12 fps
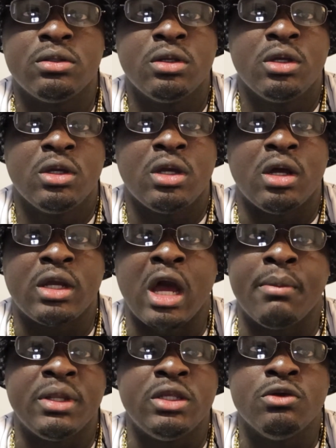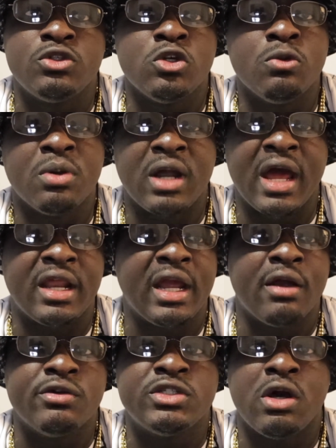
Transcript: of Hemi, and what I said